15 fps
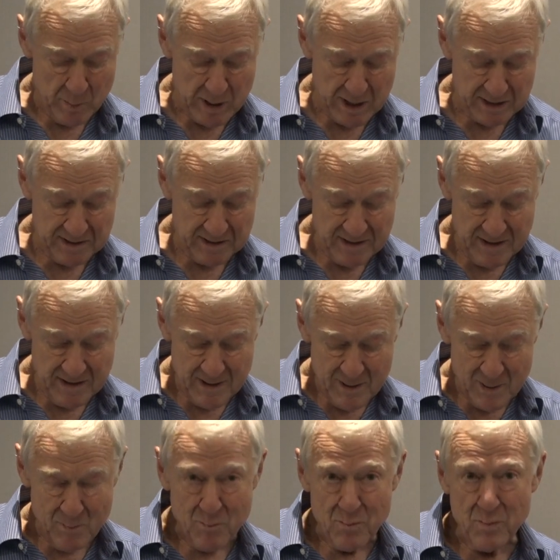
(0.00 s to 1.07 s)
but
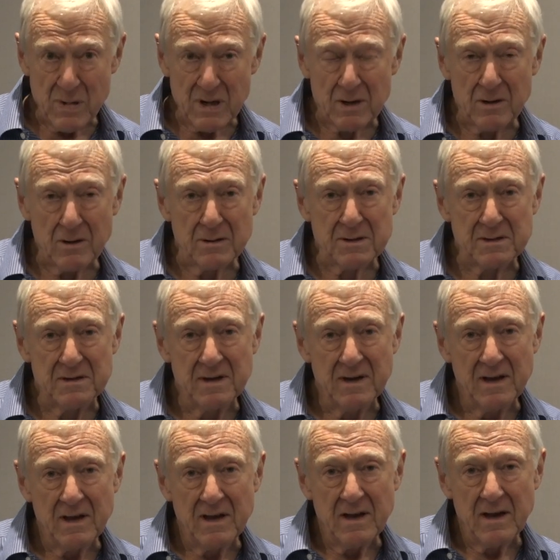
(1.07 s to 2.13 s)
because
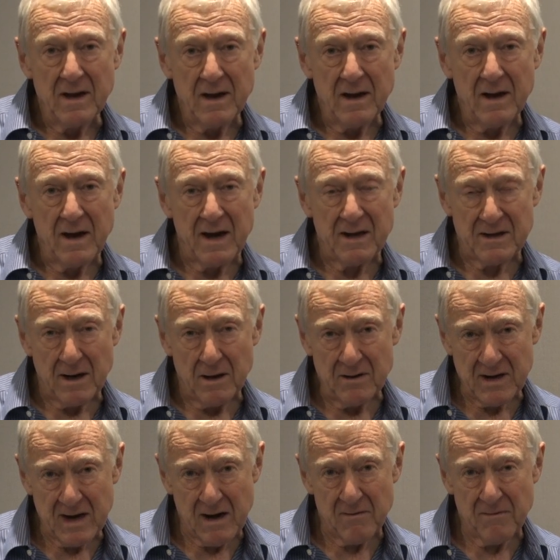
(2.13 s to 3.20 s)
I
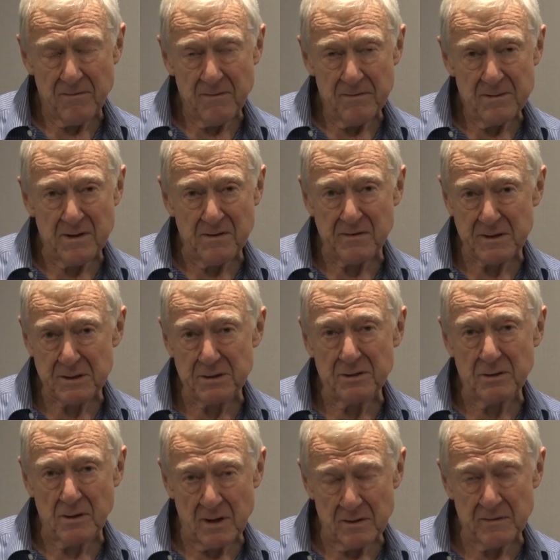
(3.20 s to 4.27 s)
don't have
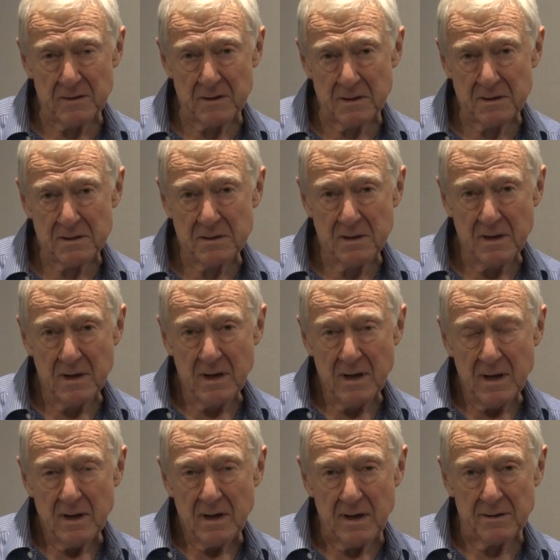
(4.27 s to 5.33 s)
sufficient confidence
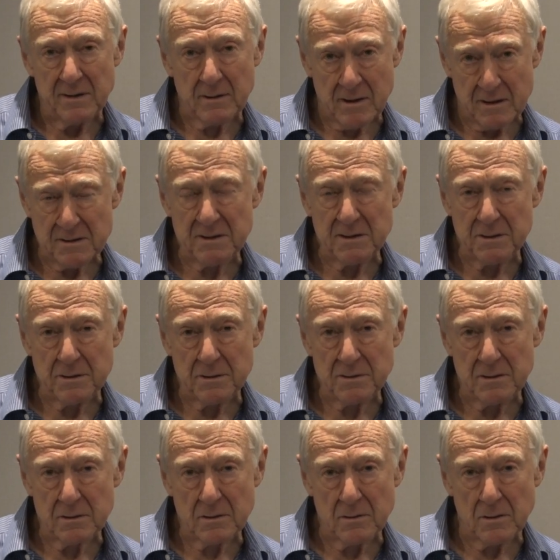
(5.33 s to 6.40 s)
in the
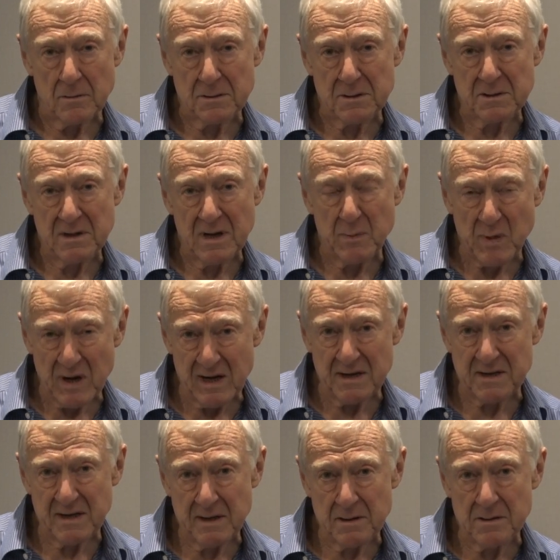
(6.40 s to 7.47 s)
Constitutional Court's
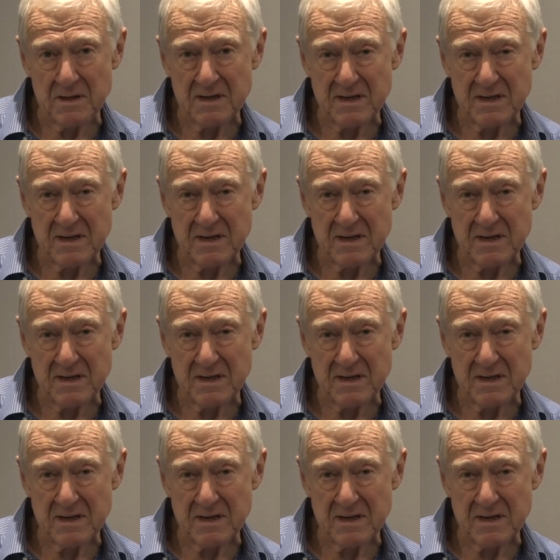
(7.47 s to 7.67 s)
ability to